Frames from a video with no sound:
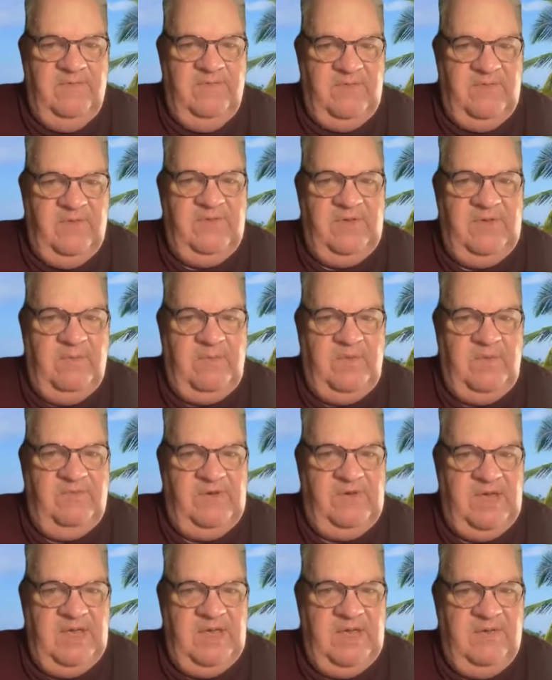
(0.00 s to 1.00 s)
fills up with
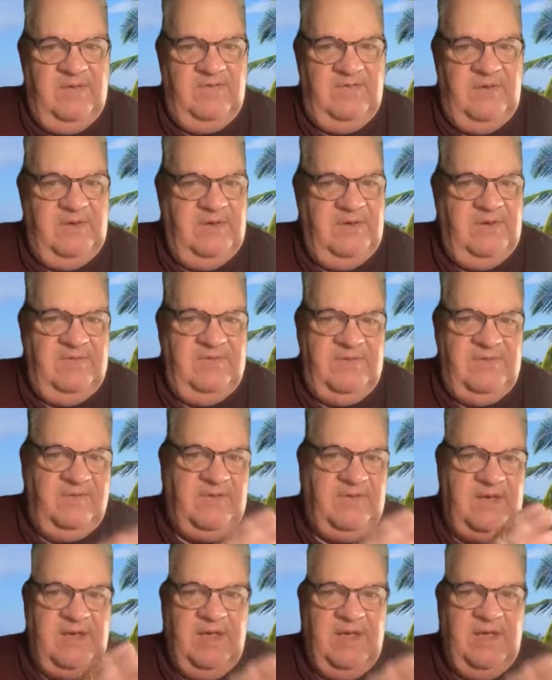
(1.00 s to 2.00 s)
tears and he
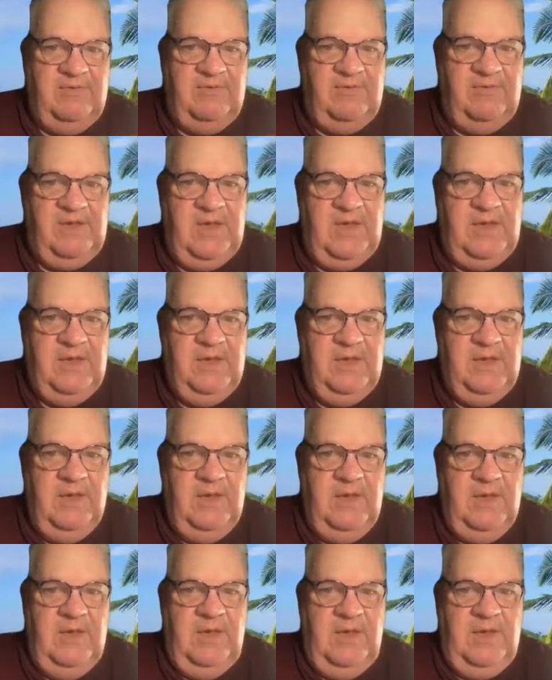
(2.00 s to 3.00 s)
says, I can't say.
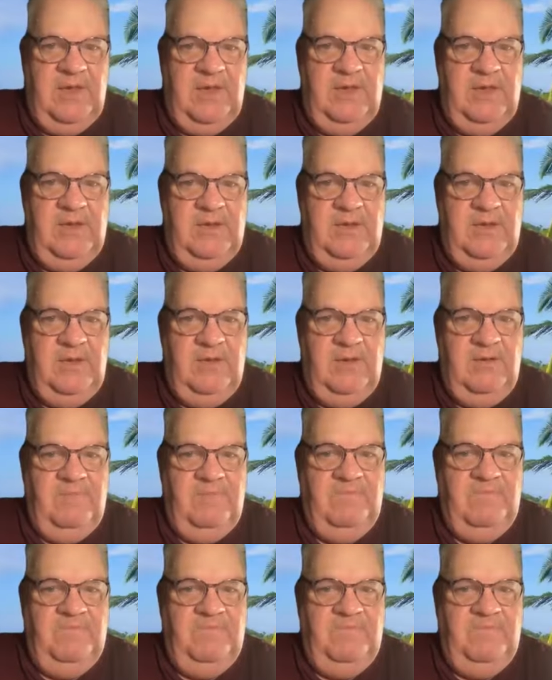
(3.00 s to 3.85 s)
And wow.